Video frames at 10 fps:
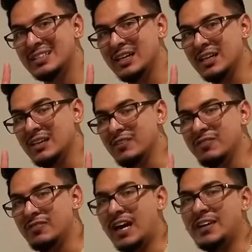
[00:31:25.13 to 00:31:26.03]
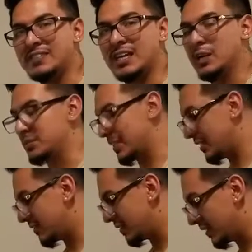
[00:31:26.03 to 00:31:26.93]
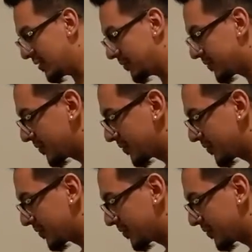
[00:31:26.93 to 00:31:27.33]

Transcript: 5 times evenly.